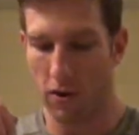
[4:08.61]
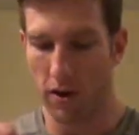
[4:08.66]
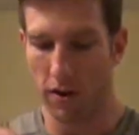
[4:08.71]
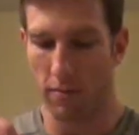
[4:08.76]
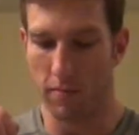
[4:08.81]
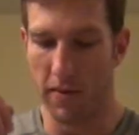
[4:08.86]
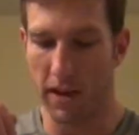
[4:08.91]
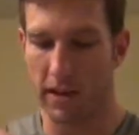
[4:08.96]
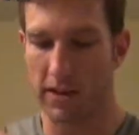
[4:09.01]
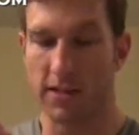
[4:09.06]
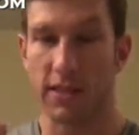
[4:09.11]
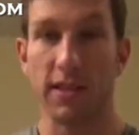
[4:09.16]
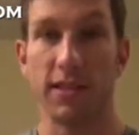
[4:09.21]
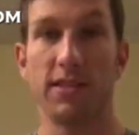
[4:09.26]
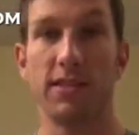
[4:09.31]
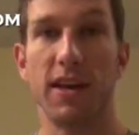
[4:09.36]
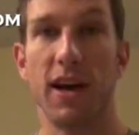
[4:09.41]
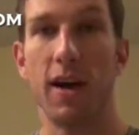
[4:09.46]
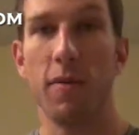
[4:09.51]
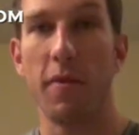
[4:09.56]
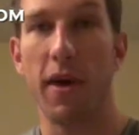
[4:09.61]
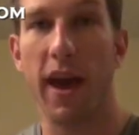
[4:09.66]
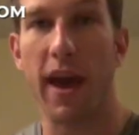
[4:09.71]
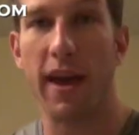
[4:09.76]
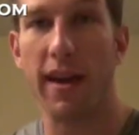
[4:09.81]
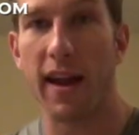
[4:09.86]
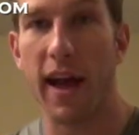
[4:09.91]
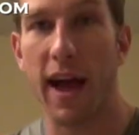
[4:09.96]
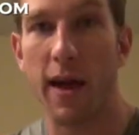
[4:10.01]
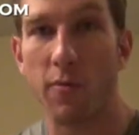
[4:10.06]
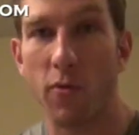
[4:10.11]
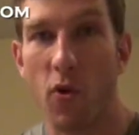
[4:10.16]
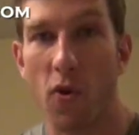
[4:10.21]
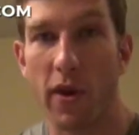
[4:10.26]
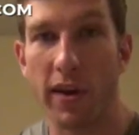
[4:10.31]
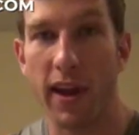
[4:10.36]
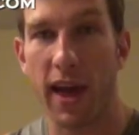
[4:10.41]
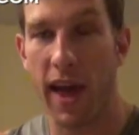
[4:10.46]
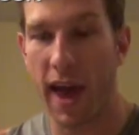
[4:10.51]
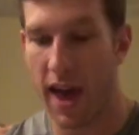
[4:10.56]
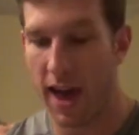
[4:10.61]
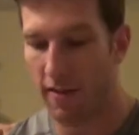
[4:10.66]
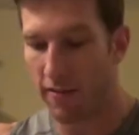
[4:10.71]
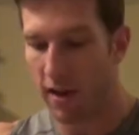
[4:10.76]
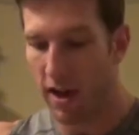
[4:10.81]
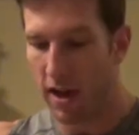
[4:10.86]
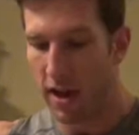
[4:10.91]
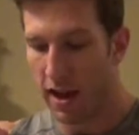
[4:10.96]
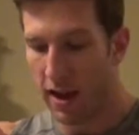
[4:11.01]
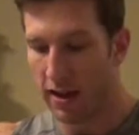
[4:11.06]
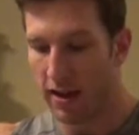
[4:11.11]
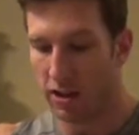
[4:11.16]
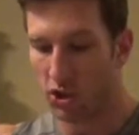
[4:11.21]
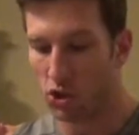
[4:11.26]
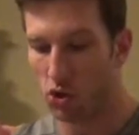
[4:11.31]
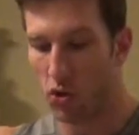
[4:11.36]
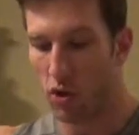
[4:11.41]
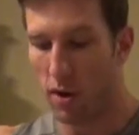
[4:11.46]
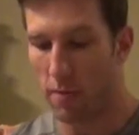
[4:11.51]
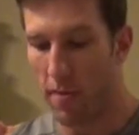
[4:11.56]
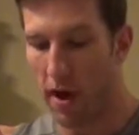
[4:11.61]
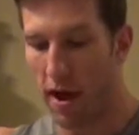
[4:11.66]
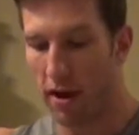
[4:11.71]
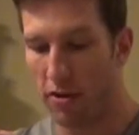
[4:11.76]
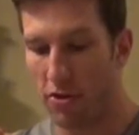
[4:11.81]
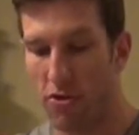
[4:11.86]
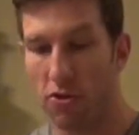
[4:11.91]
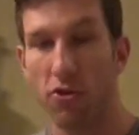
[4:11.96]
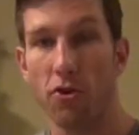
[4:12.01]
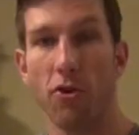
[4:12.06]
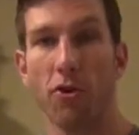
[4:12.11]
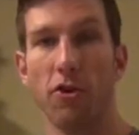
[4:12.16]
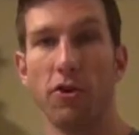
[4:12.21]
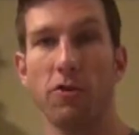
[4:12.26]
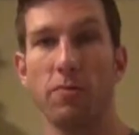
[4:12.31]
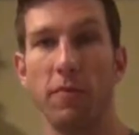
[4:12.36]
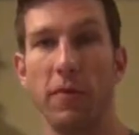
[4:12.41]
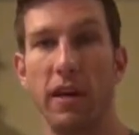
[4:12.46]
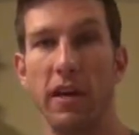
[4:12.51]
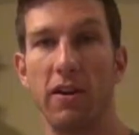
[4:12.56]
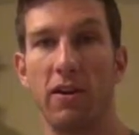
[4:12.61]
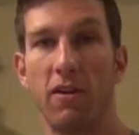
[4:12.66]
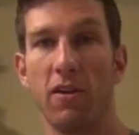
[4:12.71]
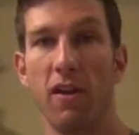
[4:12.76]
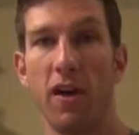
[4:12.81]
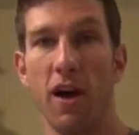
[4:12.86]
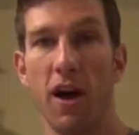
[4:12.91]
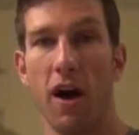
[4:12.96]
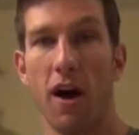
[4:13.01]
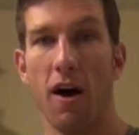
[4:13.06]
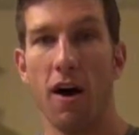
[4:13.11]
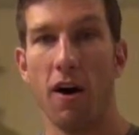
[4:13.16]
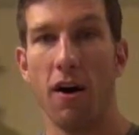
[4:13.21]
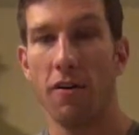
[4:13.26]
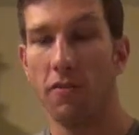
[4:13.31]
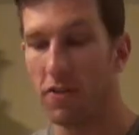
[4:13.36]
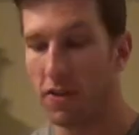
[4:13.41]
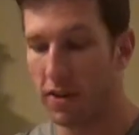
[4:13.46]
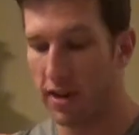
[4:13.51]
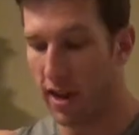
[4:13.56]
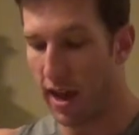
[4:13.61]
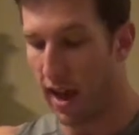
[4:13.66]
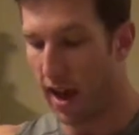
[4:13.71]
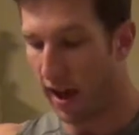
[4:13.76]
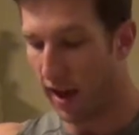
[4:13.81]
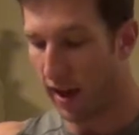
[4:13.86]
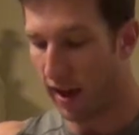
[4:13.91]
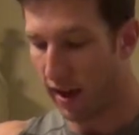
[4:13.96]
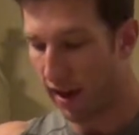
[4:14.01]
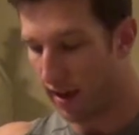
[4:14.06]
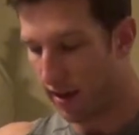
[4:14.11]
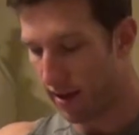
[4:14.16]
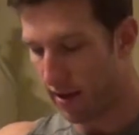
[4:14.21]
I'm gonna mix this up and I'm going to have and enjoy my third meal of the day.